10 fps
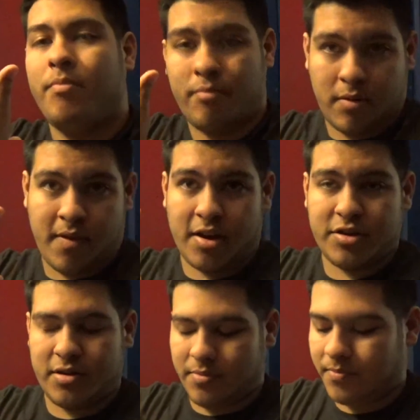
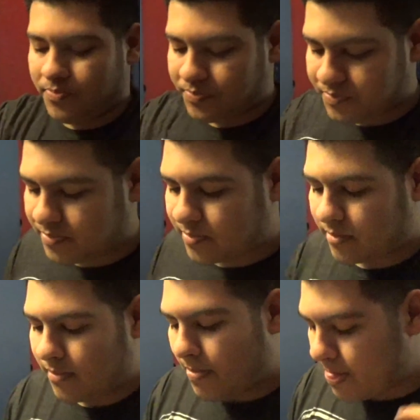Perfection.
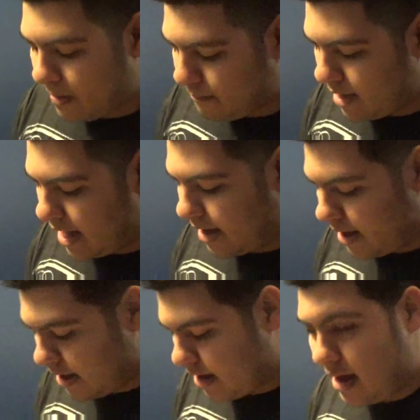But yeah,
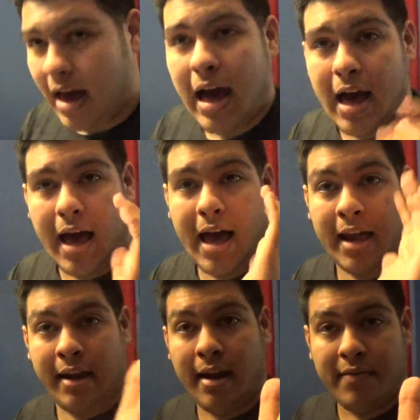I
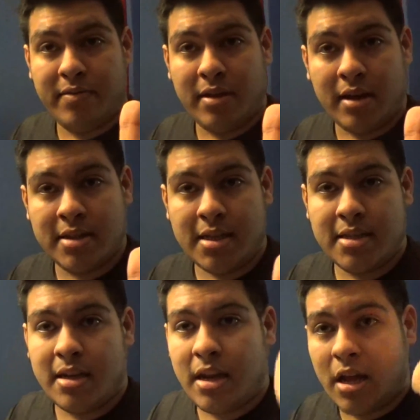love the
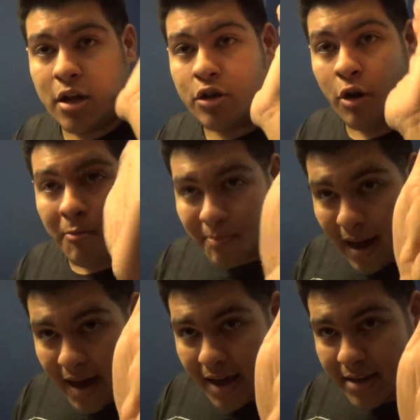season. Go
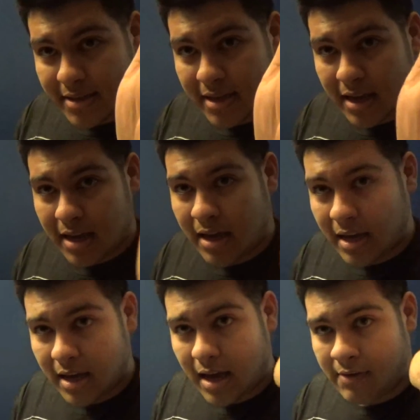buy it.
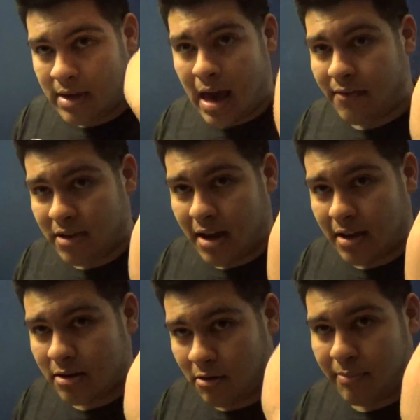If you haven't
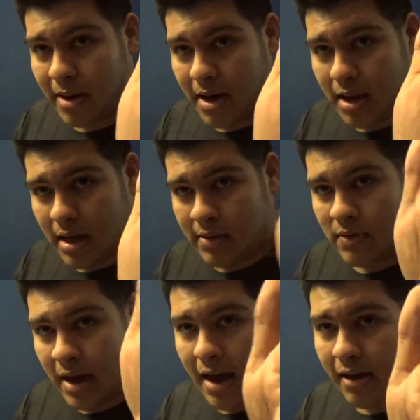yet, go buy it. If
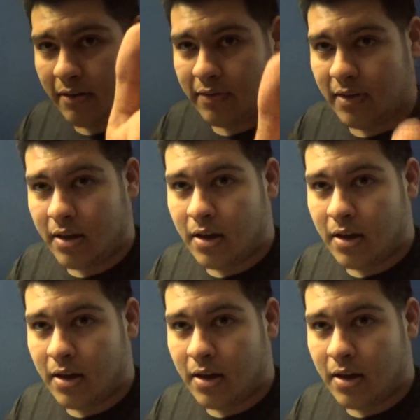you have,